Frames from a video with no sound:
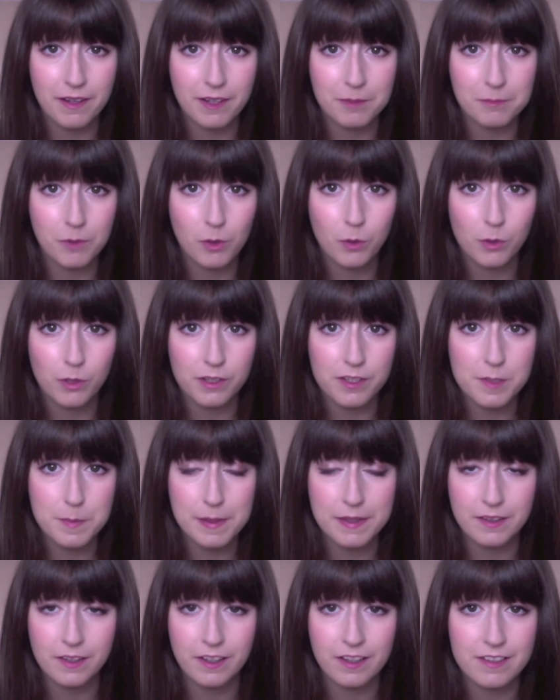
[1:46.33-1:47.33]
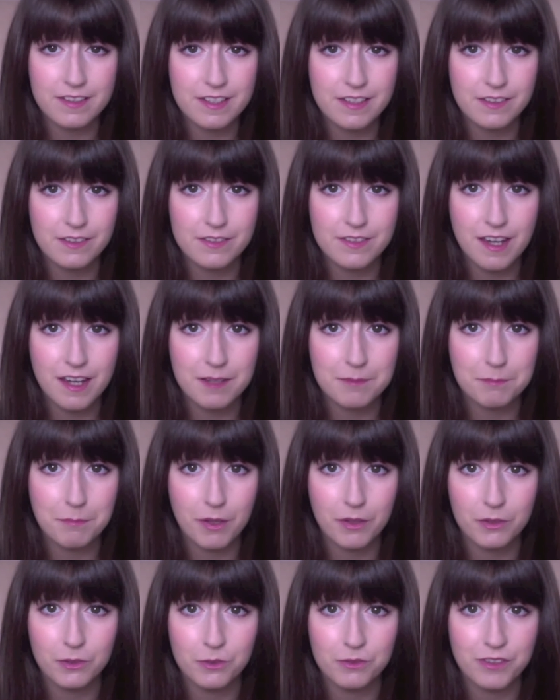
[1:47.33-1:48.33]
and I'm not going to spend a great deal of time
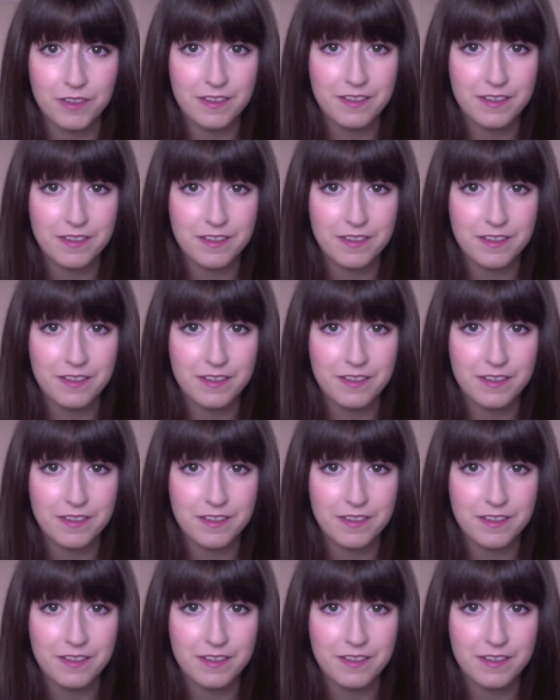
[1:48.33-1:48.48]
mulling over